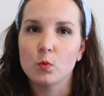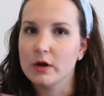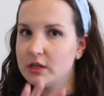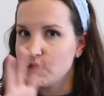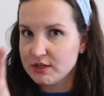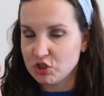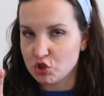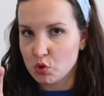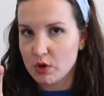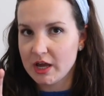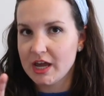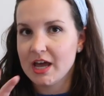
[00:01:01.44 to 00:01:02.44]
what you
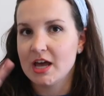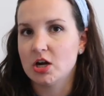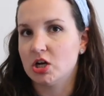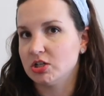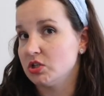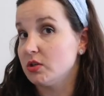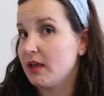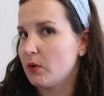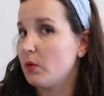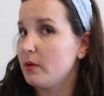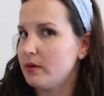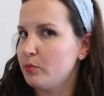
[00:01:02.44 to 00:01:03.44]
enjoy and also
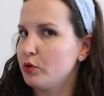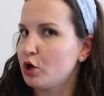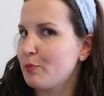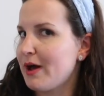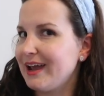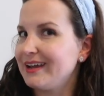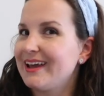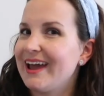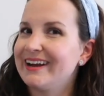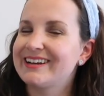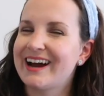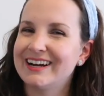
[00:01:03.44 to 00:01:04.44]
like what people are buying
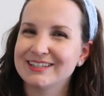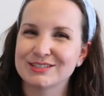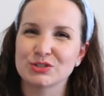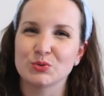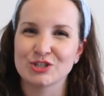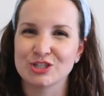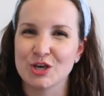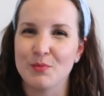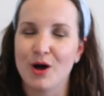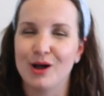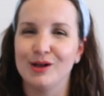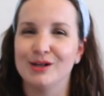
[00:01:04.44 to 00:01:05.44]
and kind of squish
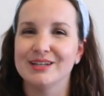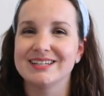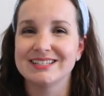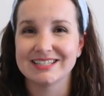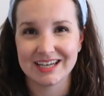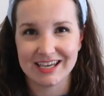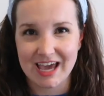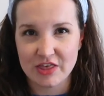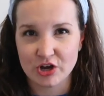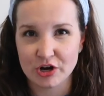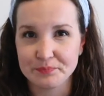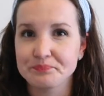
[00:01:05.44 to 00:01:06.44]
them all
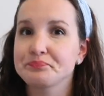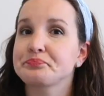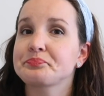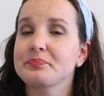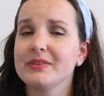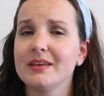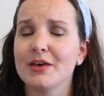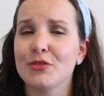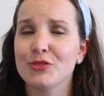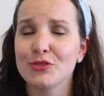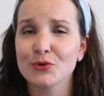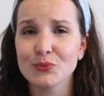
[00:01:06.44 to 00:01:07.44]
together.
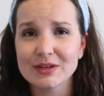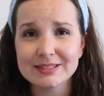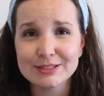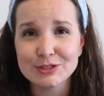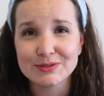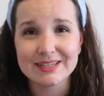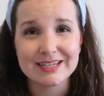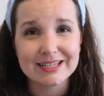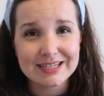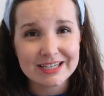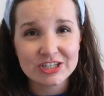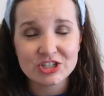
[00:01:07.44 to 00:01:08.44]
The reason you need
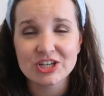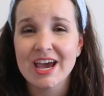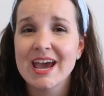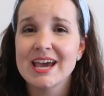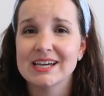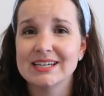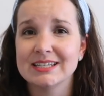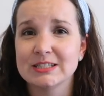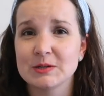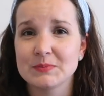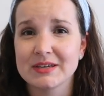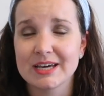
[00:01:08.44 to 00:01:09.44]
a niche
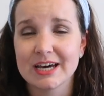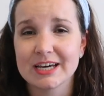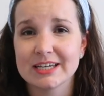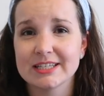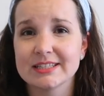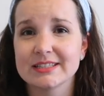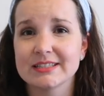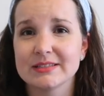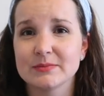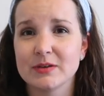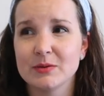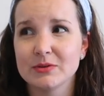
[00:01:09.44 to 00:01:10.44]
is because
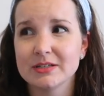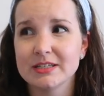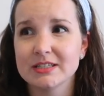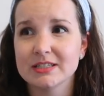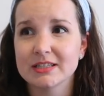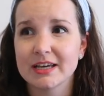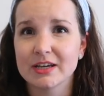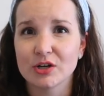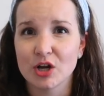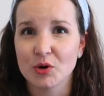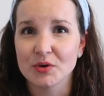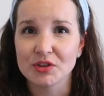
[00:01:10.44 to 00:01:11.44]
people need to
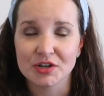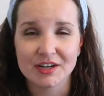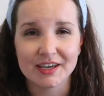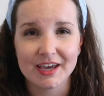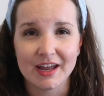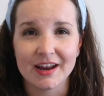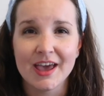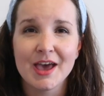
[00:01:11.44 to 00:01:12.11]
like know what they're gonna get.